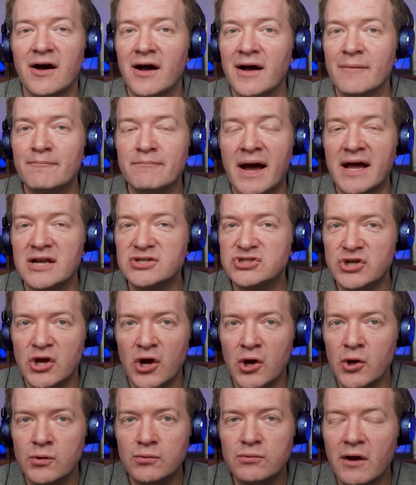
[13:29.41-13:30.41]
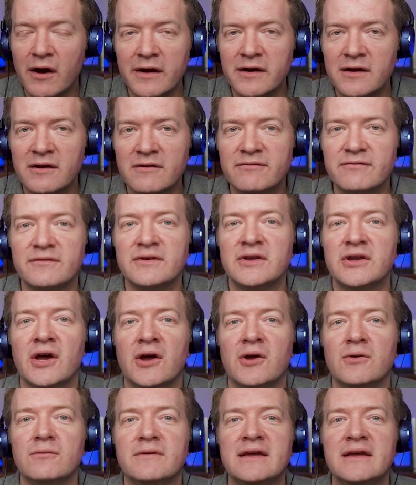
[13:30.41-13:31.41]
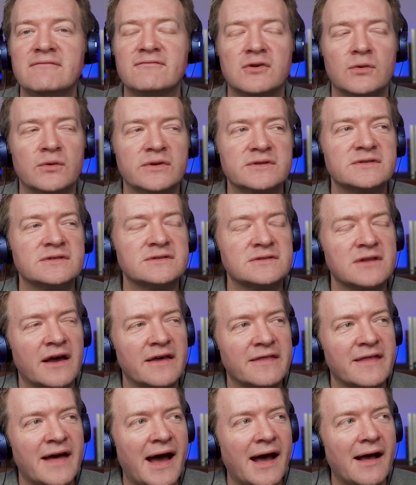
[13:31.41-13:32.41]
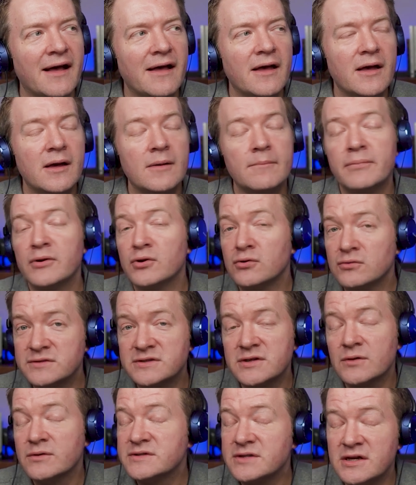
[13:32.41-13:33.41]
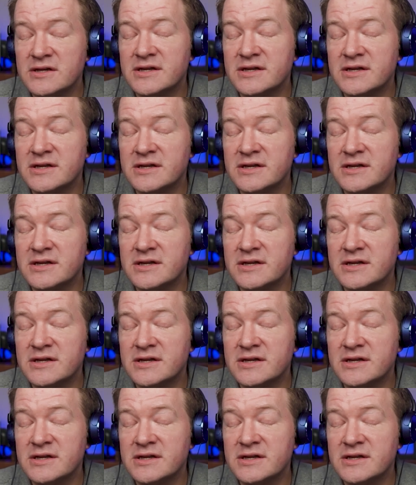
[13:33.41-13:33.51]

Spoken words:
macho kind of, influences like that. But also a certain